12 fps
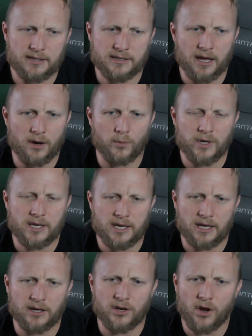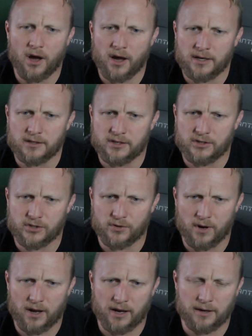that we cannot
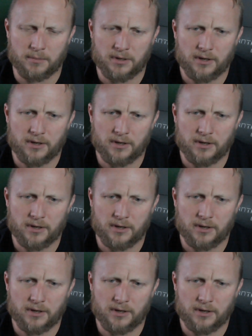describe.